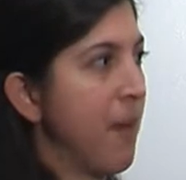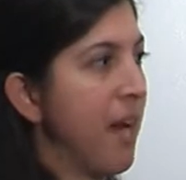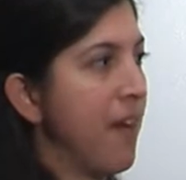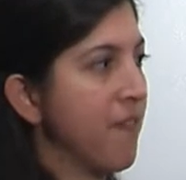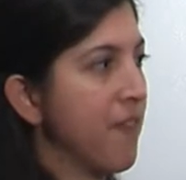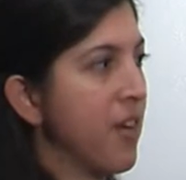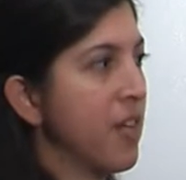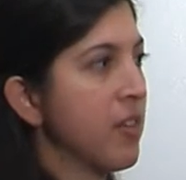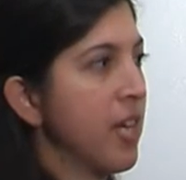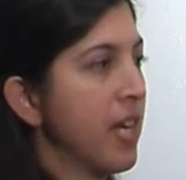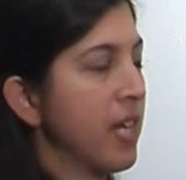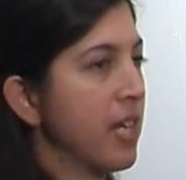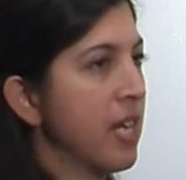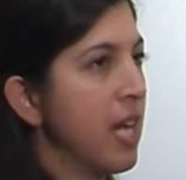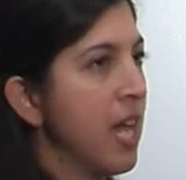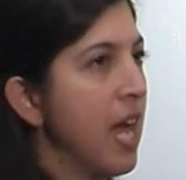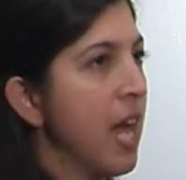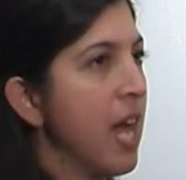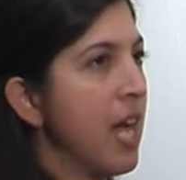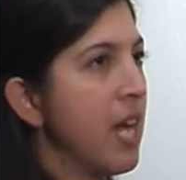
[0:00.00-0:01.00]
I felt like
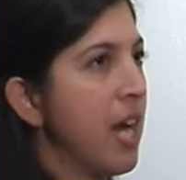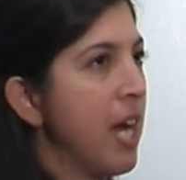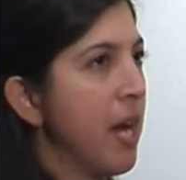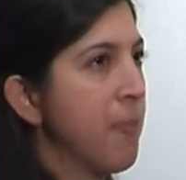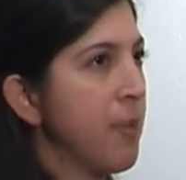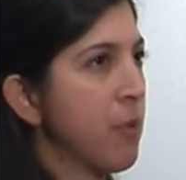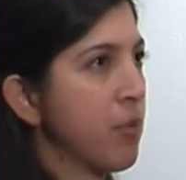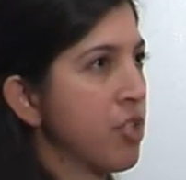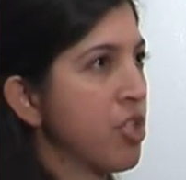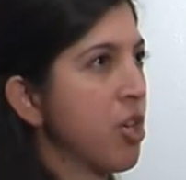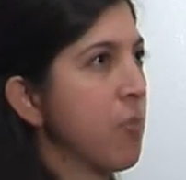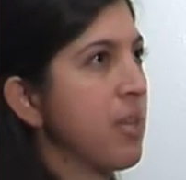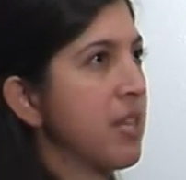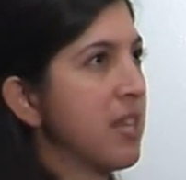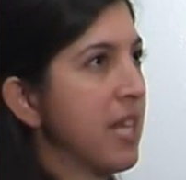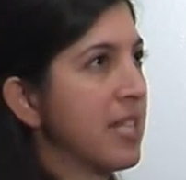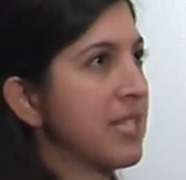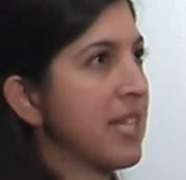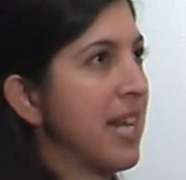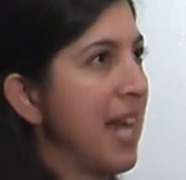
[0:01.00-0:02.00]
there were so many
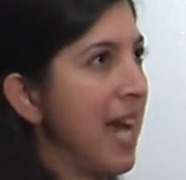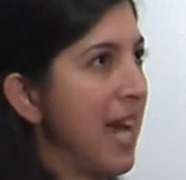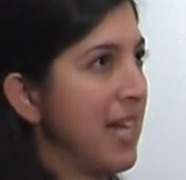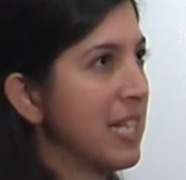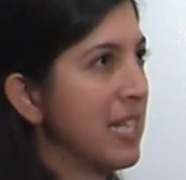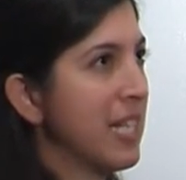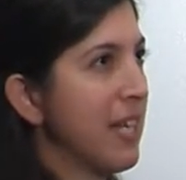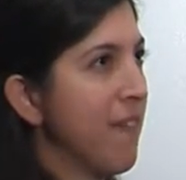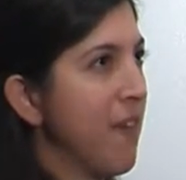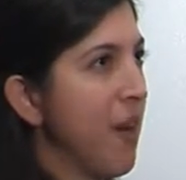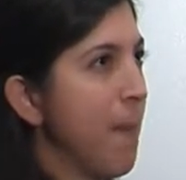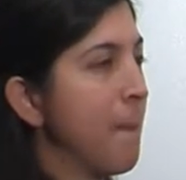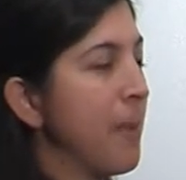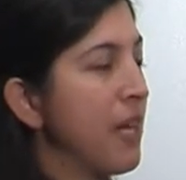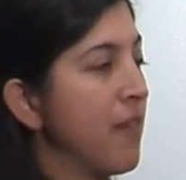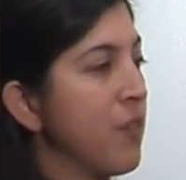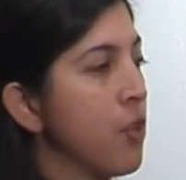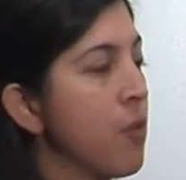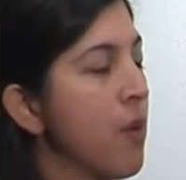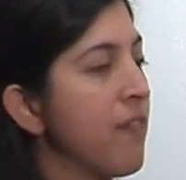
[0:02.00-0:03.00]
things I had to give up.
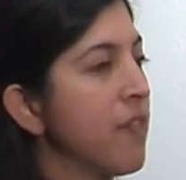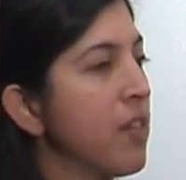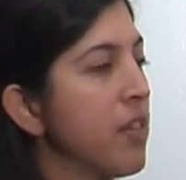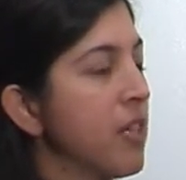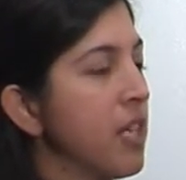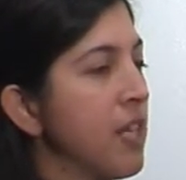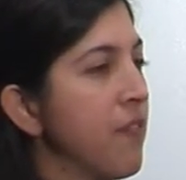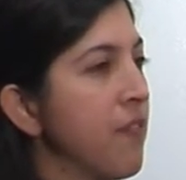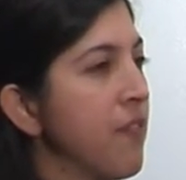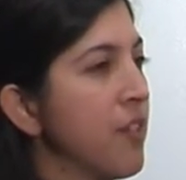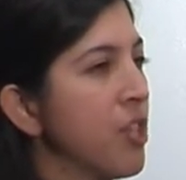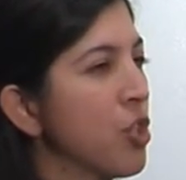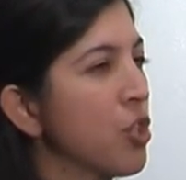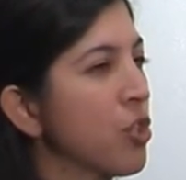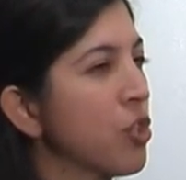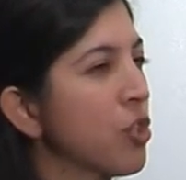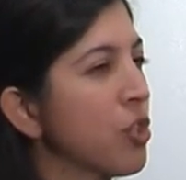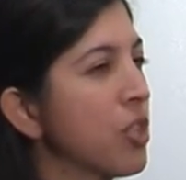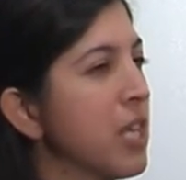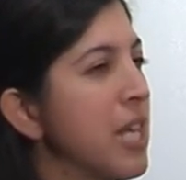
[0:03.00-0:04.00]
But if
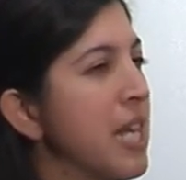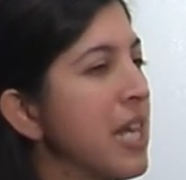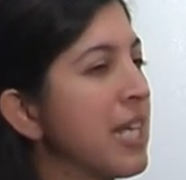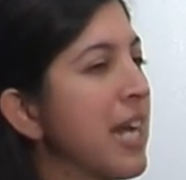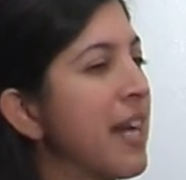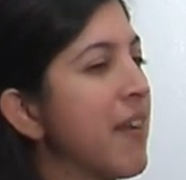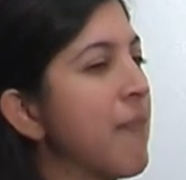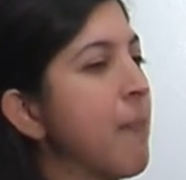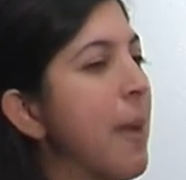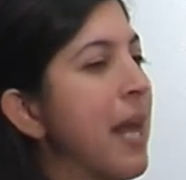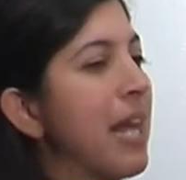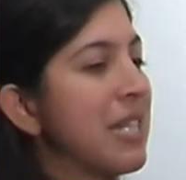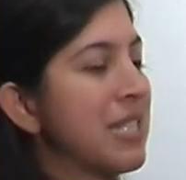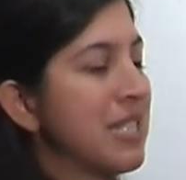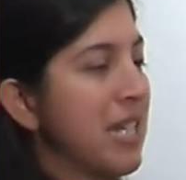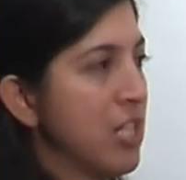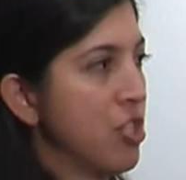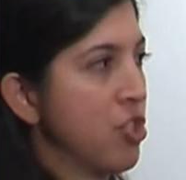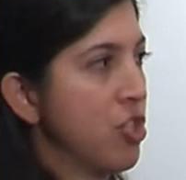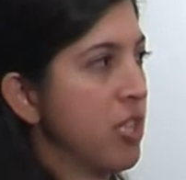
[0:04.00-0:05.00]
you pay
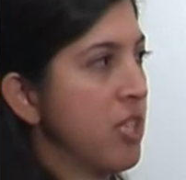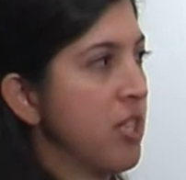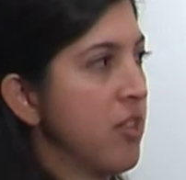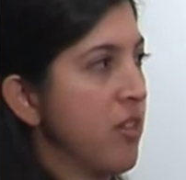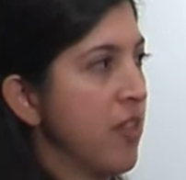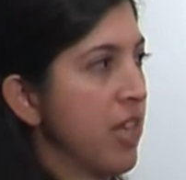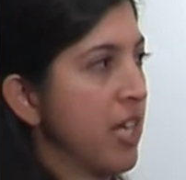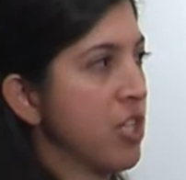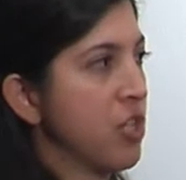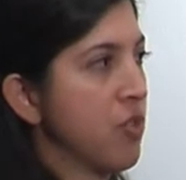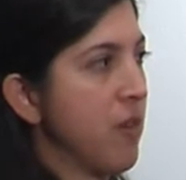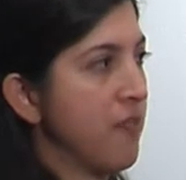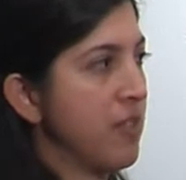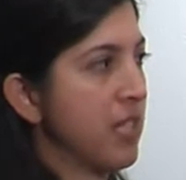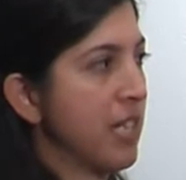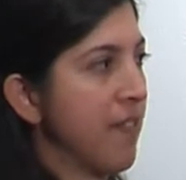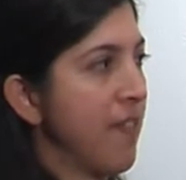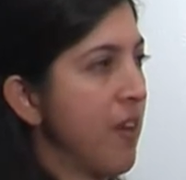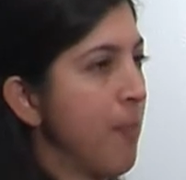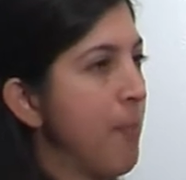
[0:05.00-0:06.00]
attention to the things you have
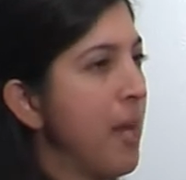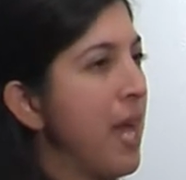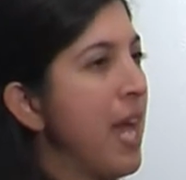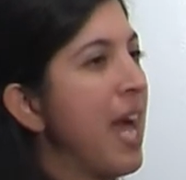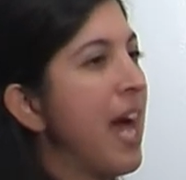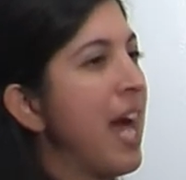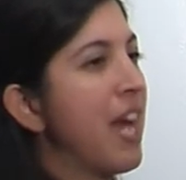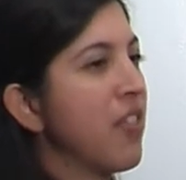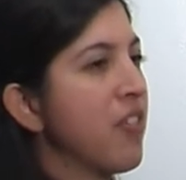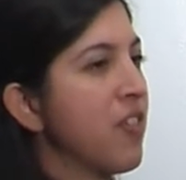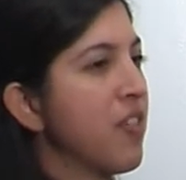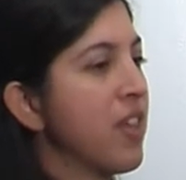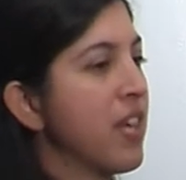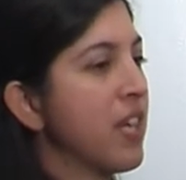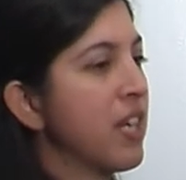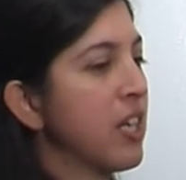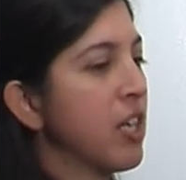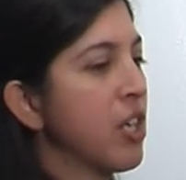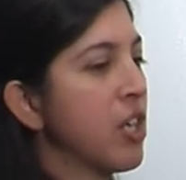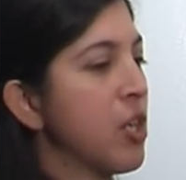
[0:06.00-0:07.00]
to give up, I
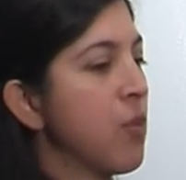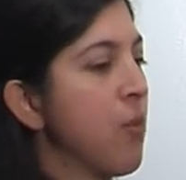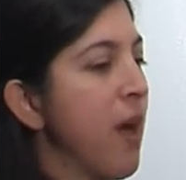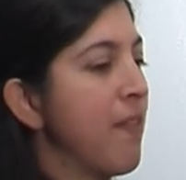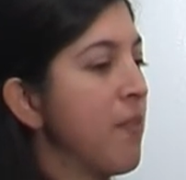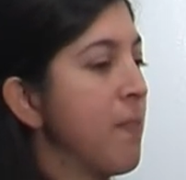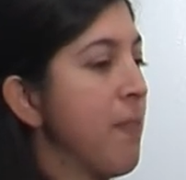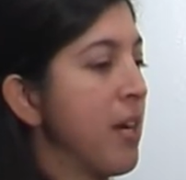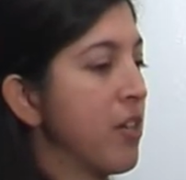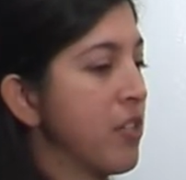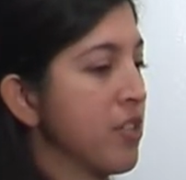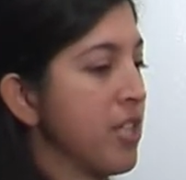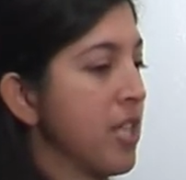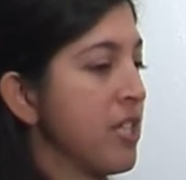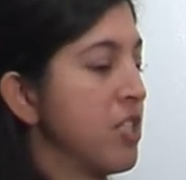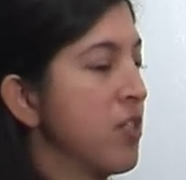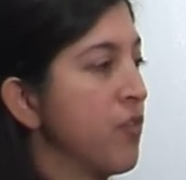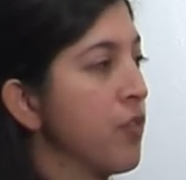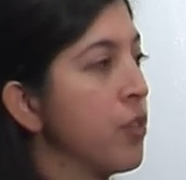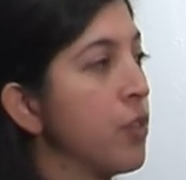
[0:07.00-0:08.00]
think you have a better
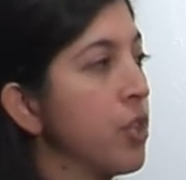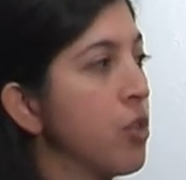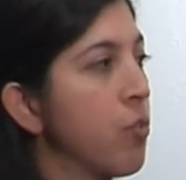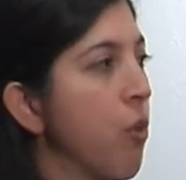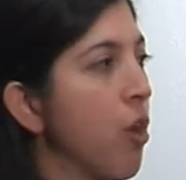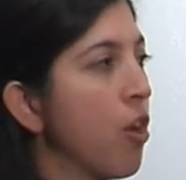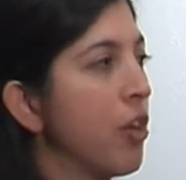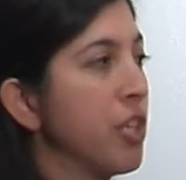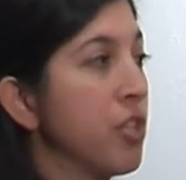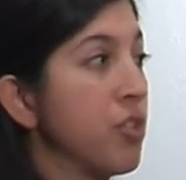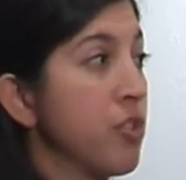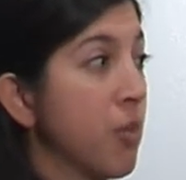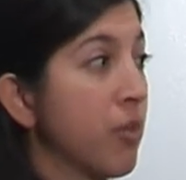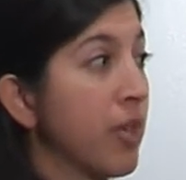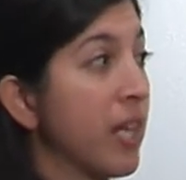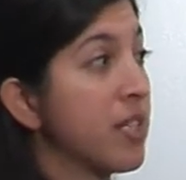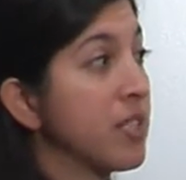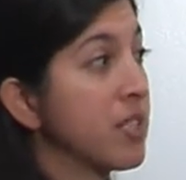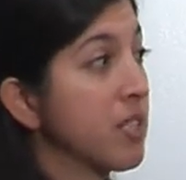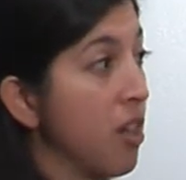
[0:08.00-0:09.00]
sense of who you are and you don't
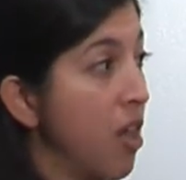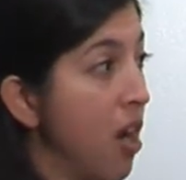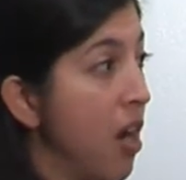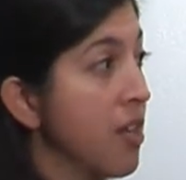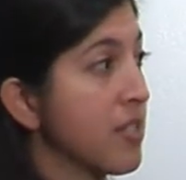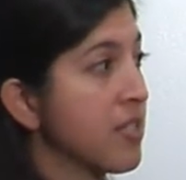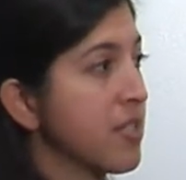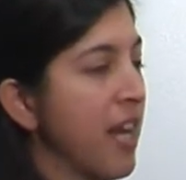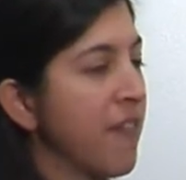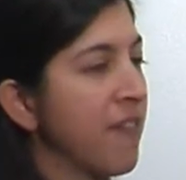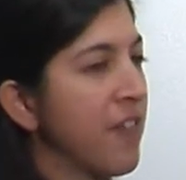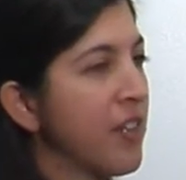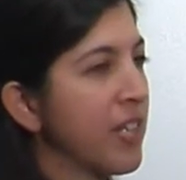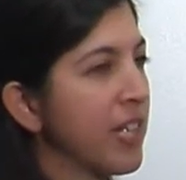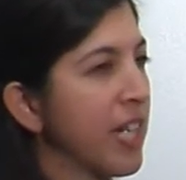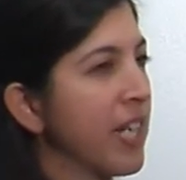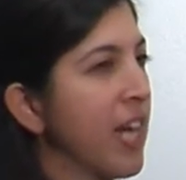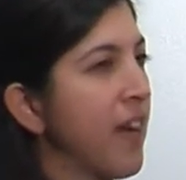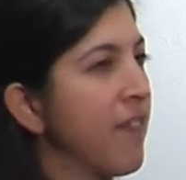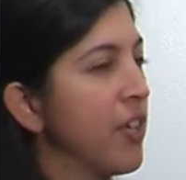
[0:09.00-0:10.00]
get as lost. I felt
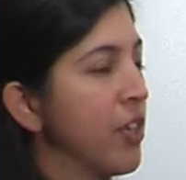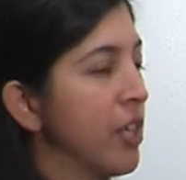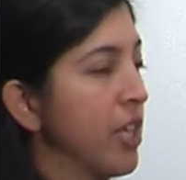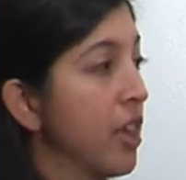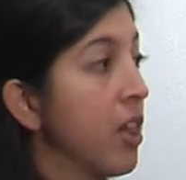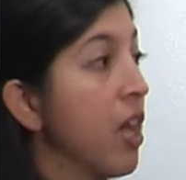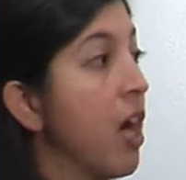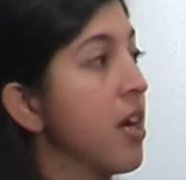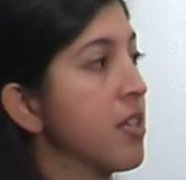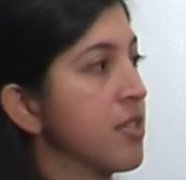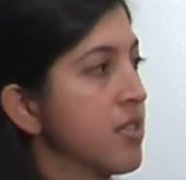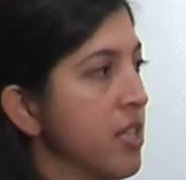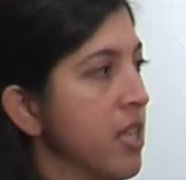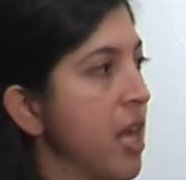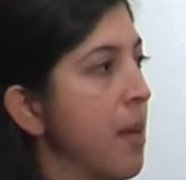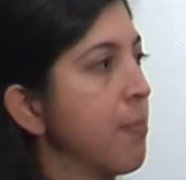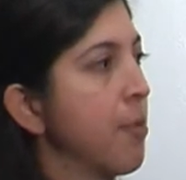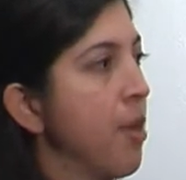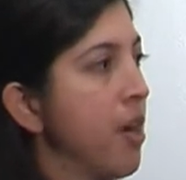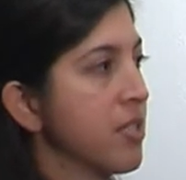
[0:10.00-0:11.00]
like I got very lost in
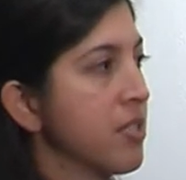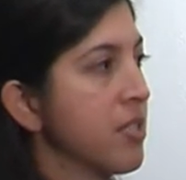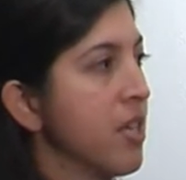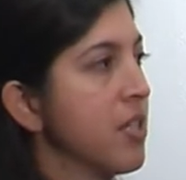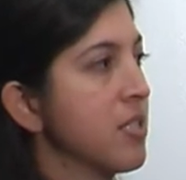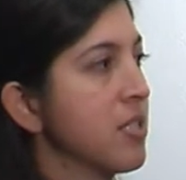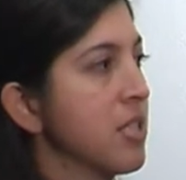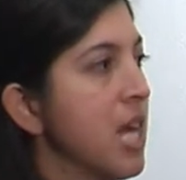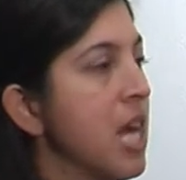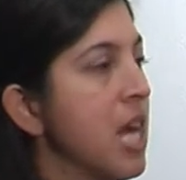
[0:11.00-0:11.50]
that process.